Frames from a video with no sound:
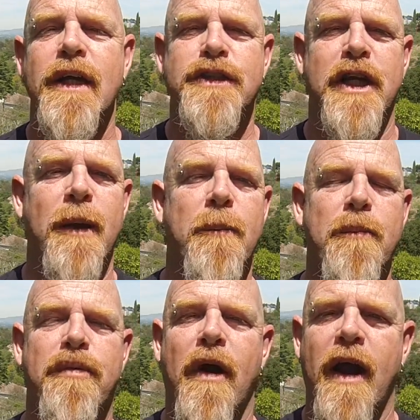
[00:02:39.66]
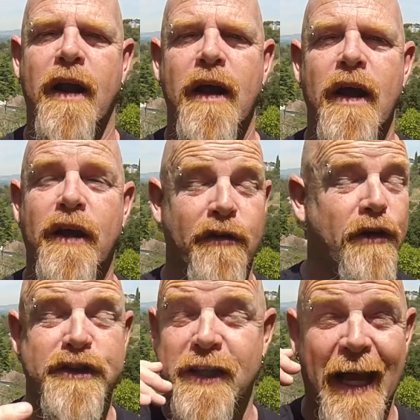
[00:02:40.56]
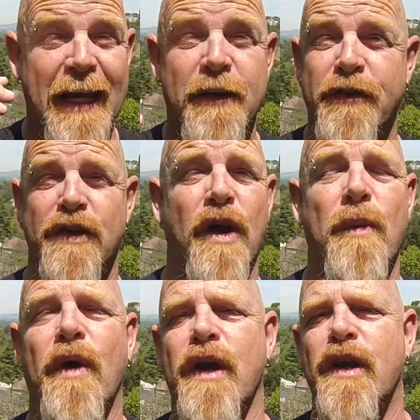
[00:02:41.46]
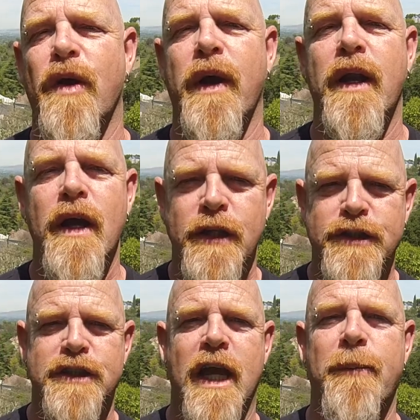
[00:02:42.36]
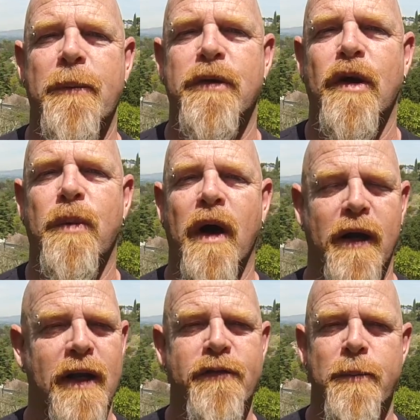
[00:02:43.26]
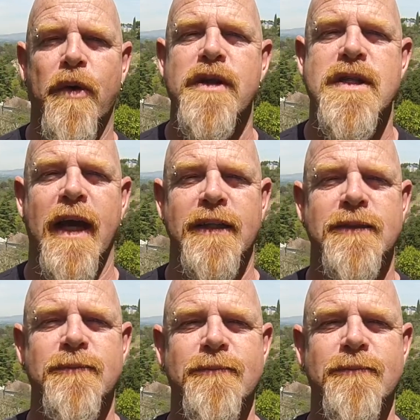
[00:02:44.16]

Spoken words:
Jim, Brian, Kourosh, thank you for doing what you're doing. Just keep up the good work. Love you, boys. Thanks.